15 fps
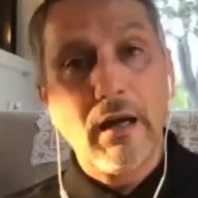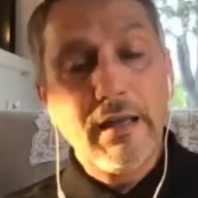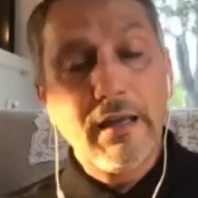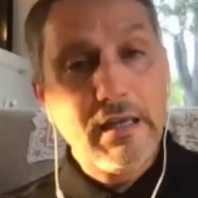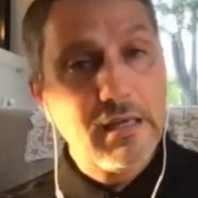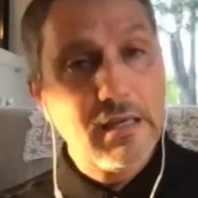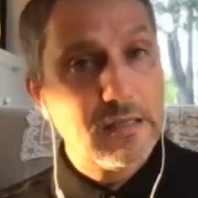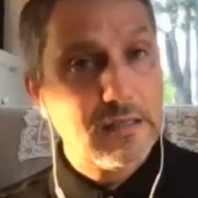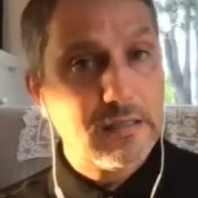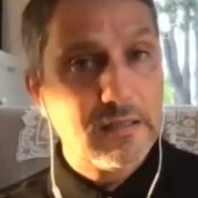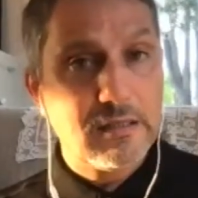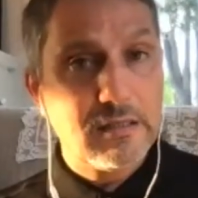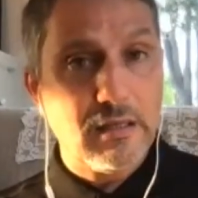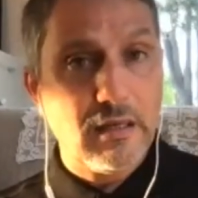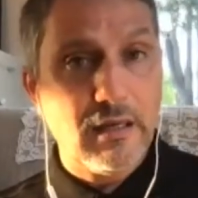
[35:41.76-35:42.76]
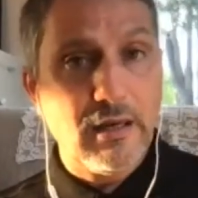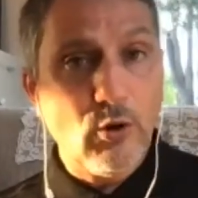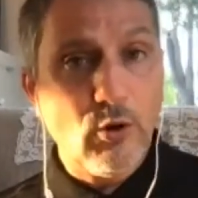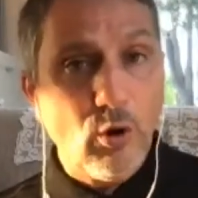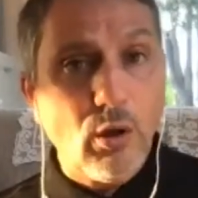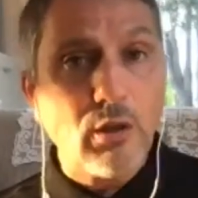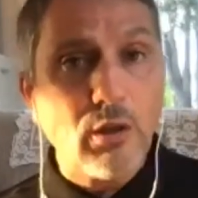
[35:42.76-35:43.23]
His
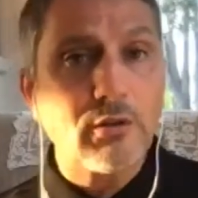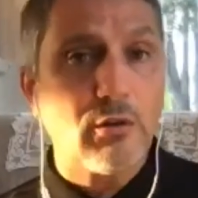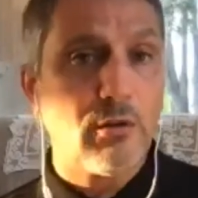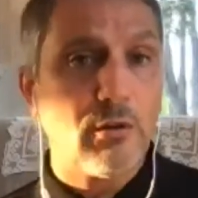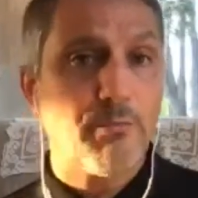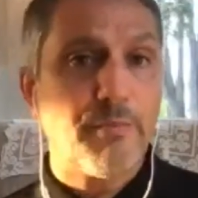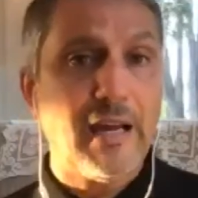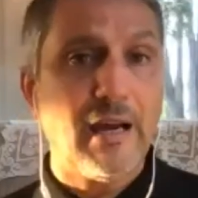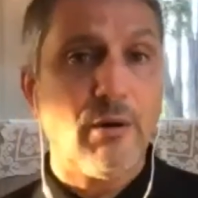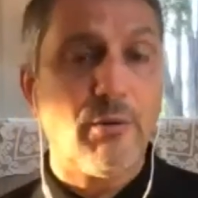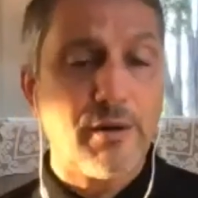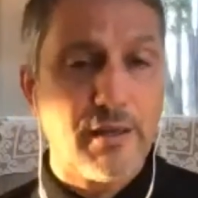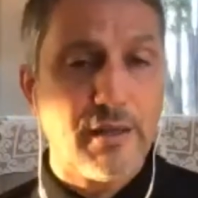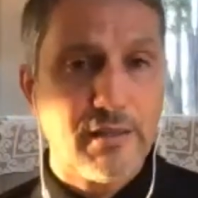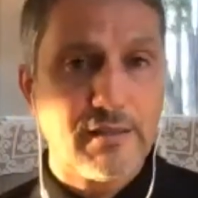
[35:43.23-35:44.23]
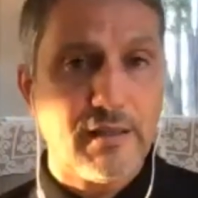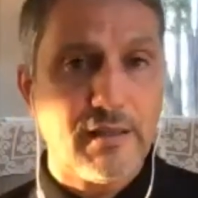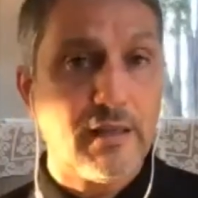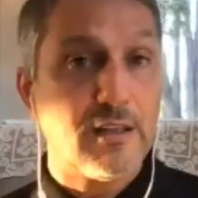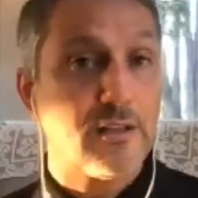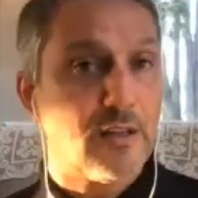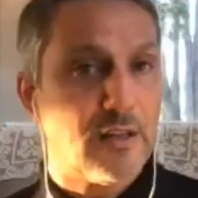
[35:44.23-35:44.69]
hold on power
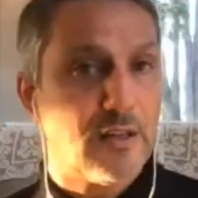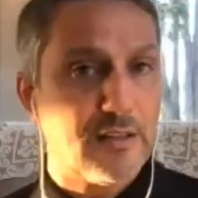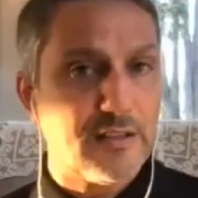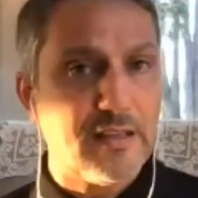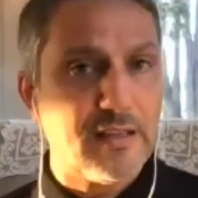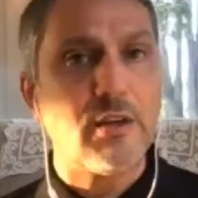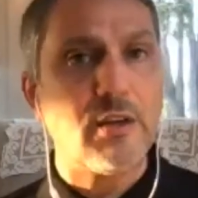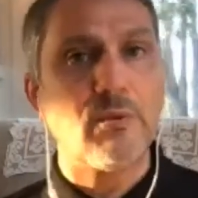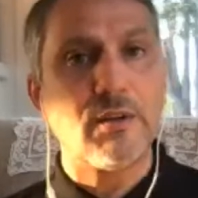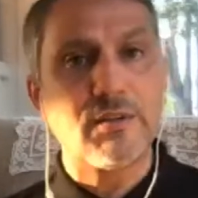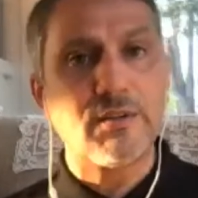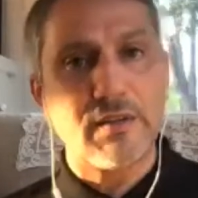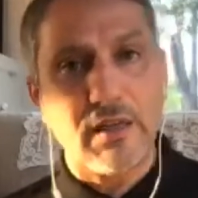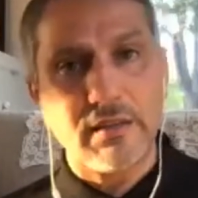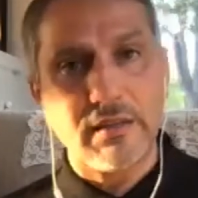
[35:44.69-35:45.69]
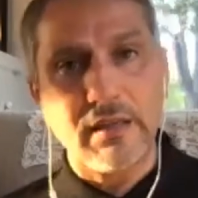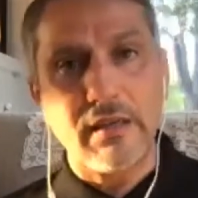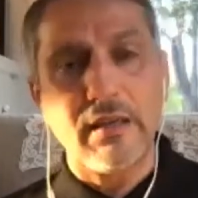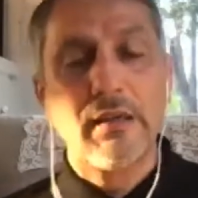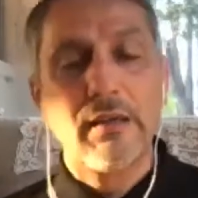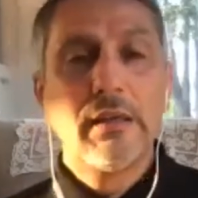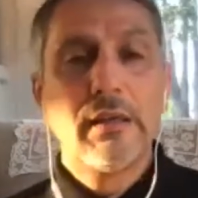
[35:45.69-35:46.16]
inside Israel is tenuous, that
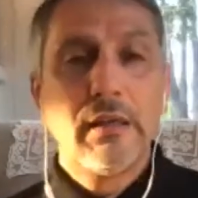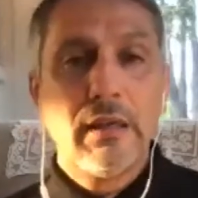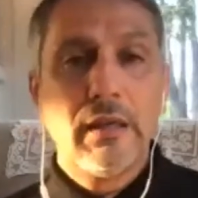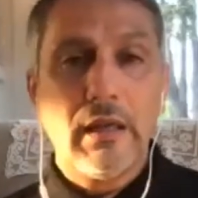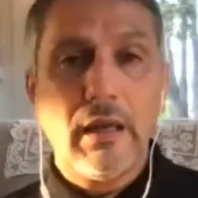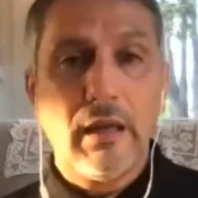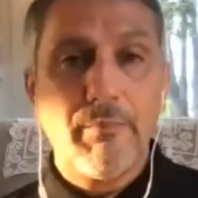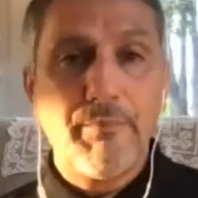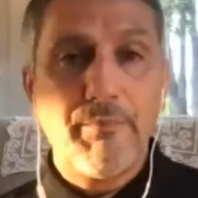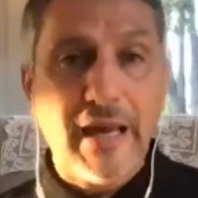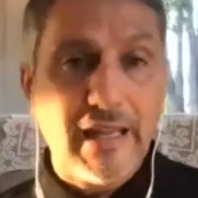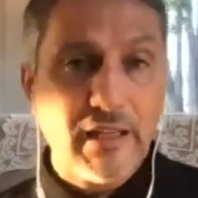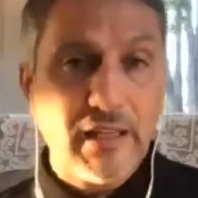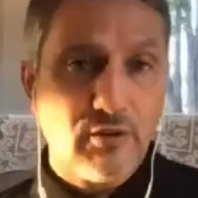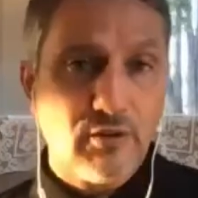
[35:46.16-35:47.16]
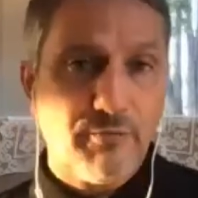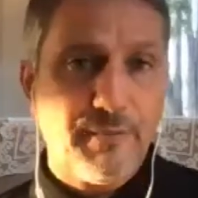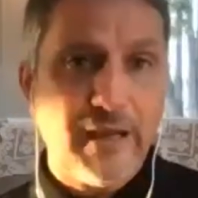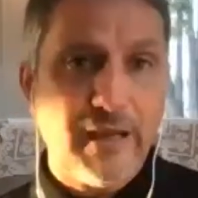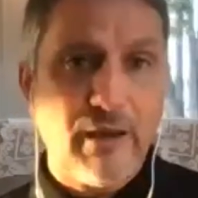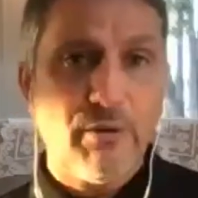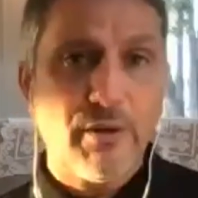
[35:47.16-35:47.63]
the balance of
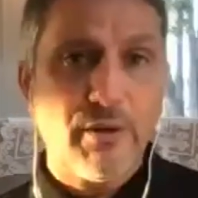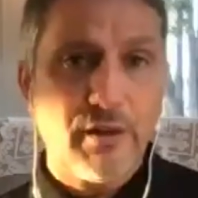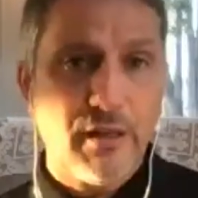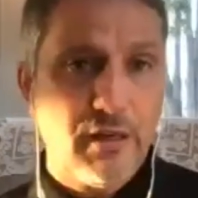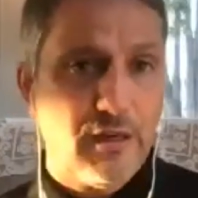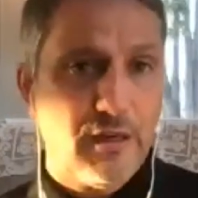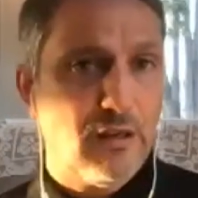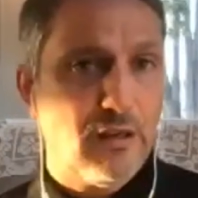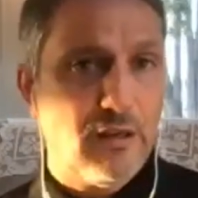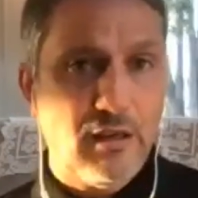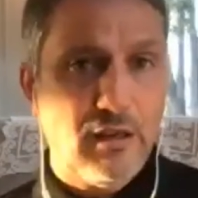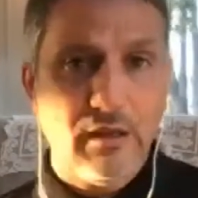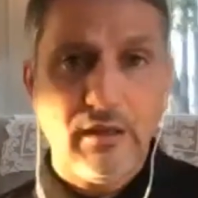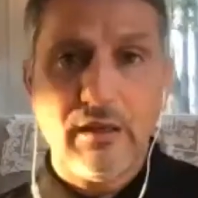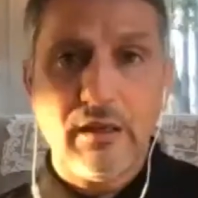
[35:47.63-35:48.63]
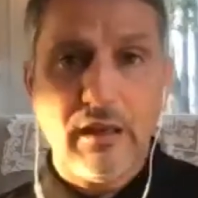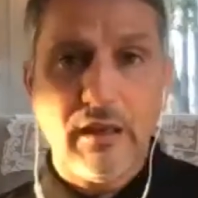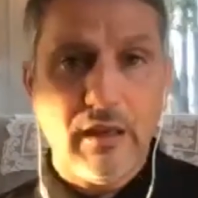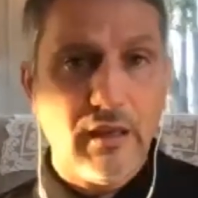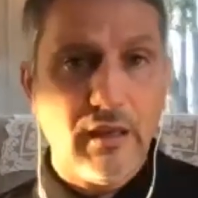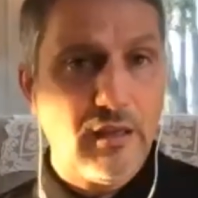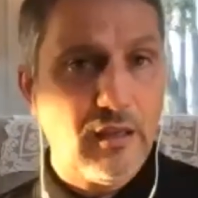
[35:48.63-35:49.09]
power
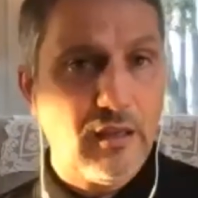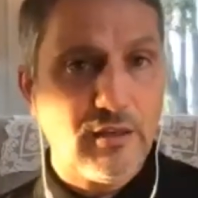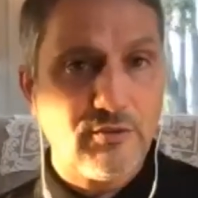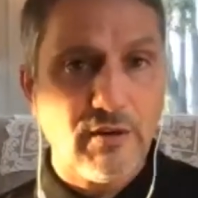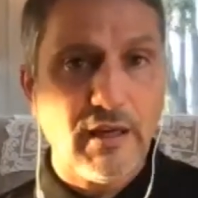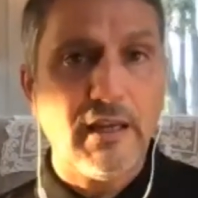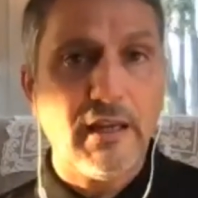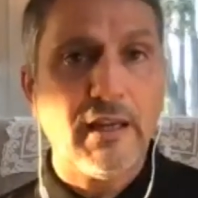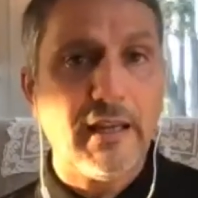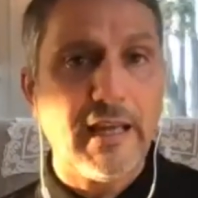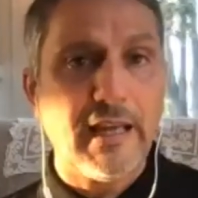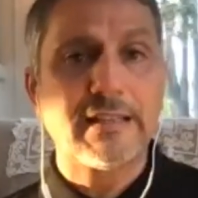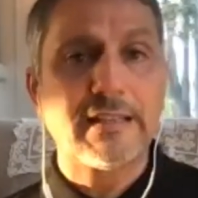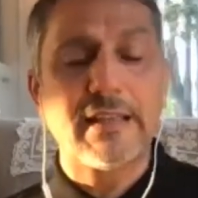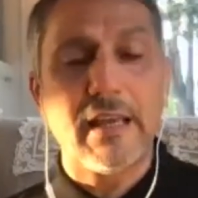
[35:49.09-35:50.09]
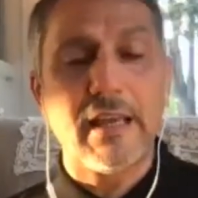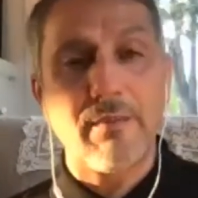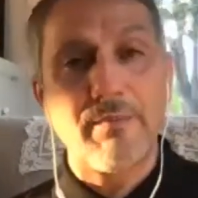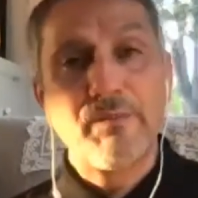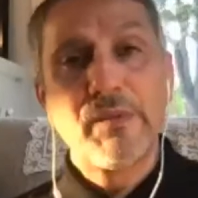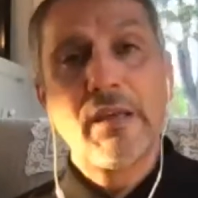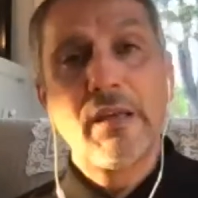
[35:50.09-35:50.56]
in the Israeli
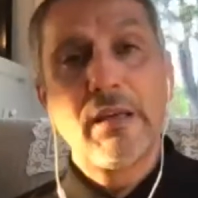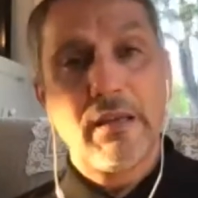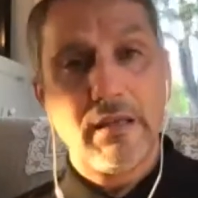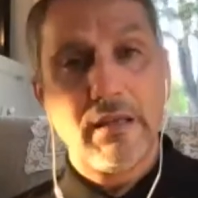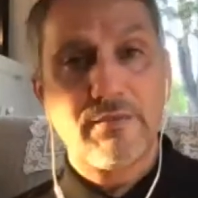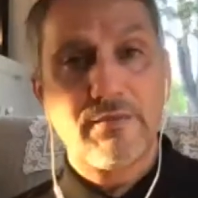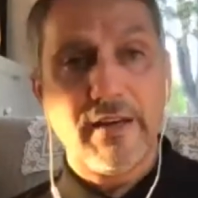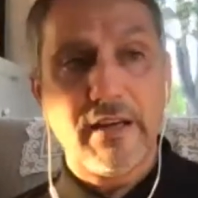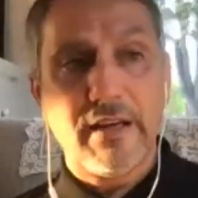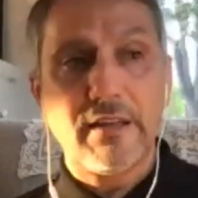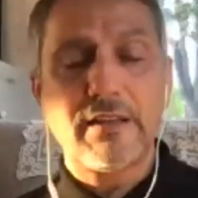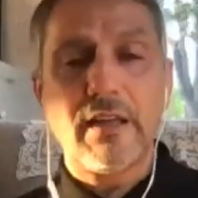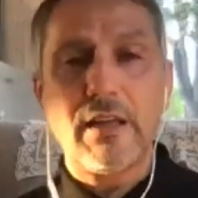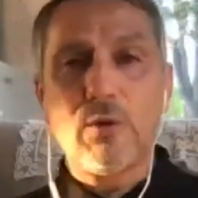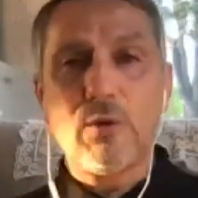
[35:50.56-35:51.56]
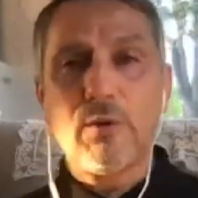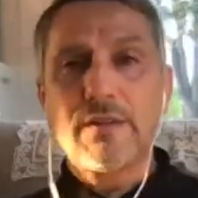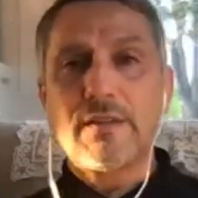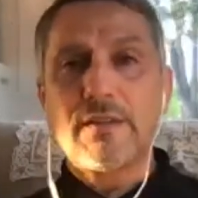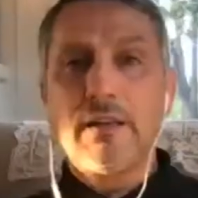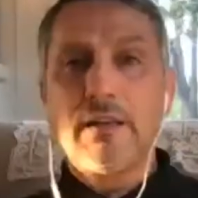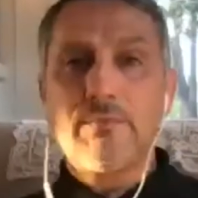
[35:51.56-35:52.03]
landscape is very
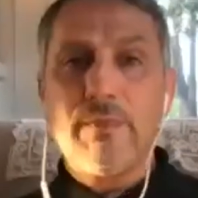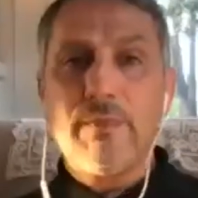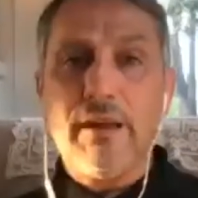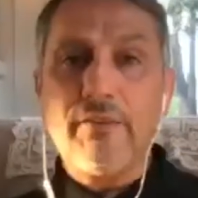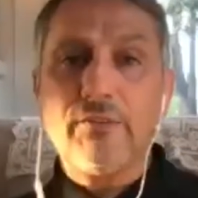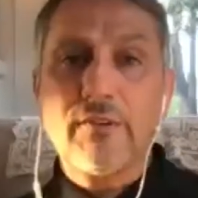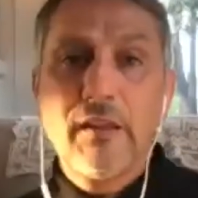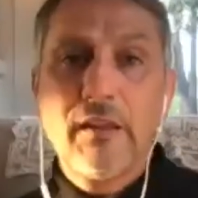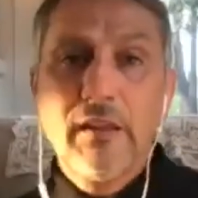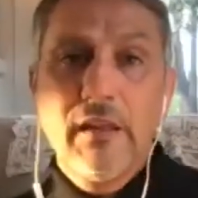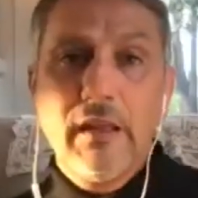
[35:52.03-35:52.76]
tenuous at best.